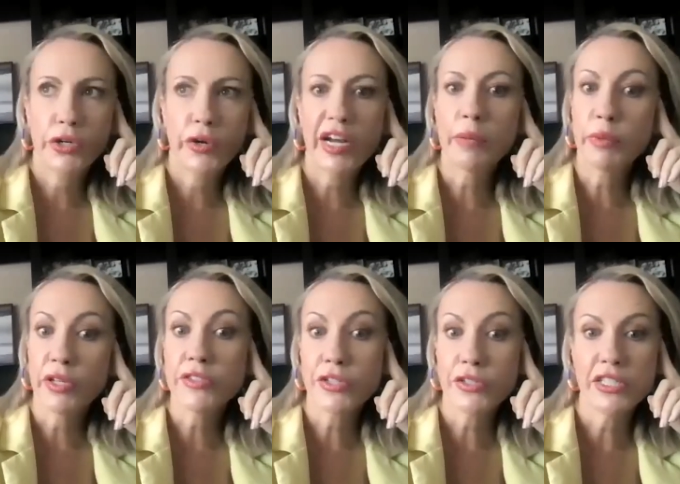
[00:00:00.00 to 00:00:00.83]
credible
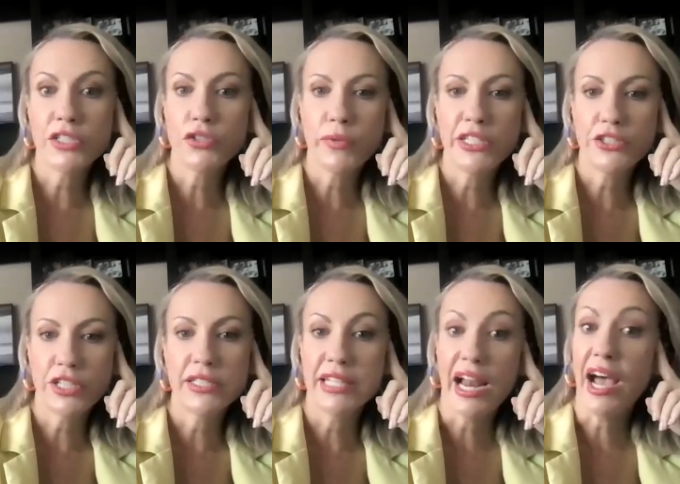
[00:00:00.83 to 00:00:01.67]
in certain
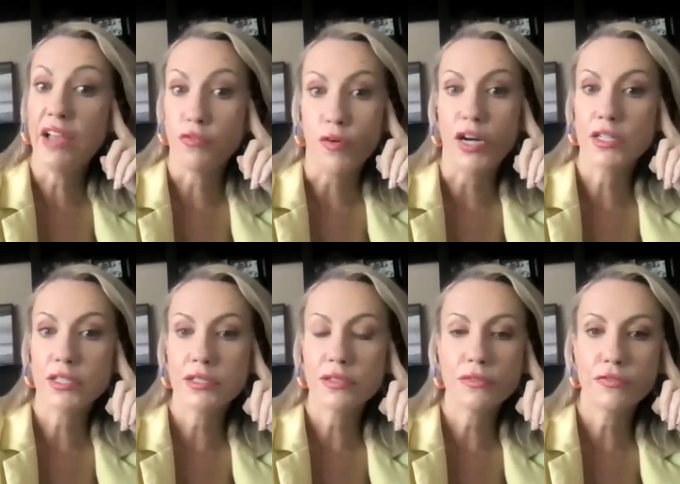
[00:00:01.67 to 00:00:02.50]
situations that I've
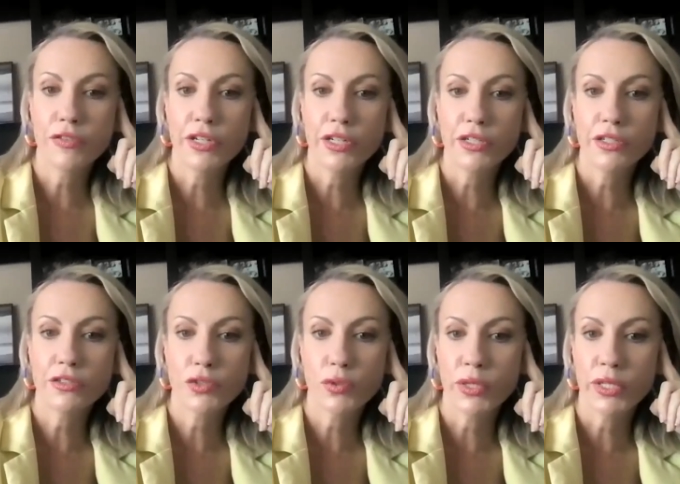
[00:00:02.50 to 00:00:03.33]
worked for
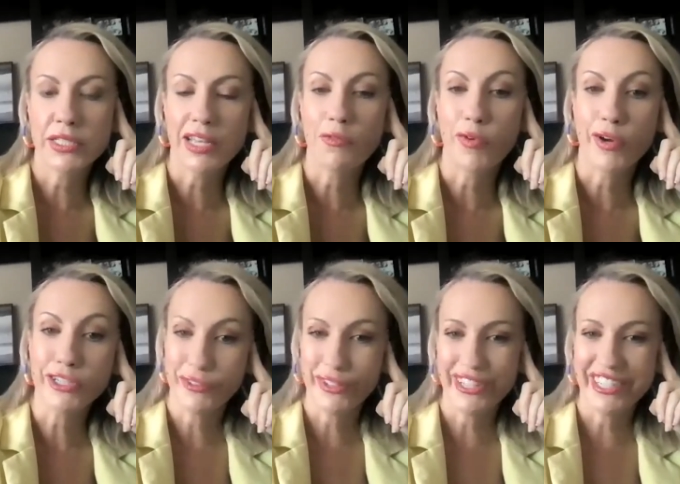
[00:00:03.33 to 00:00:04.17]
schools. I've worked
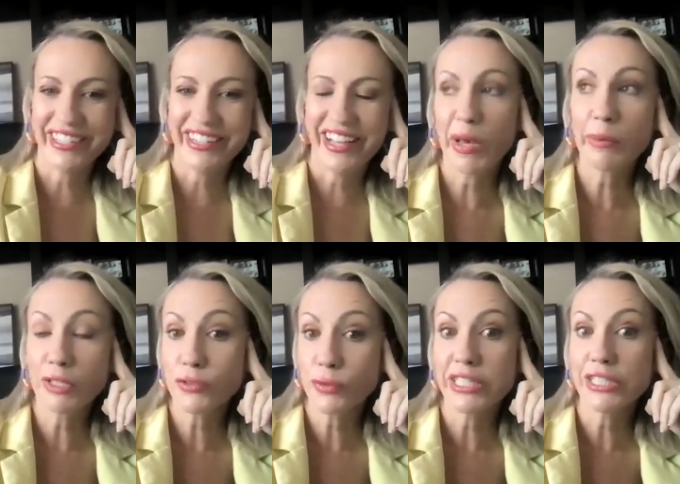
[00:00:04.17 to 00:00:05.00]
for public
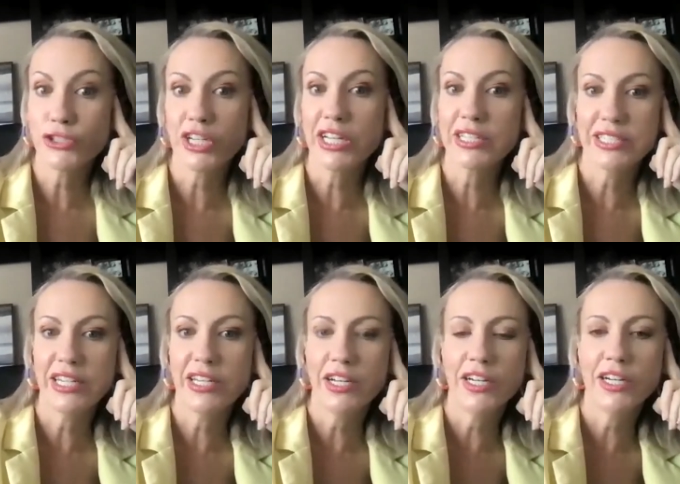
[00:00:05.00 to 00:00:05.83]
school district
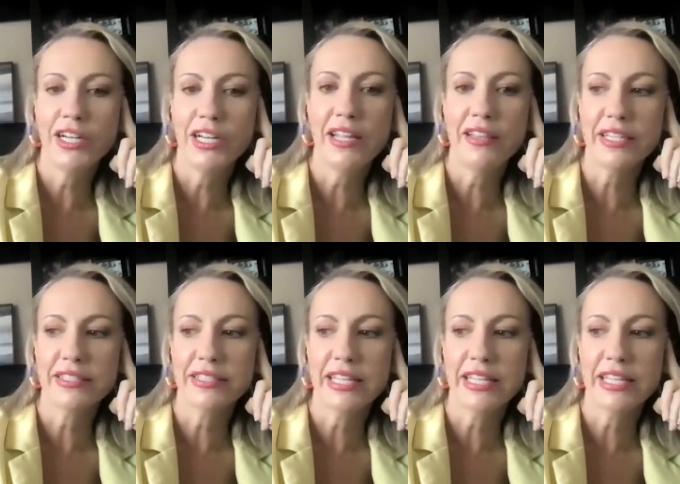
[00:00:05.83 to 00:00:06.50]
here and things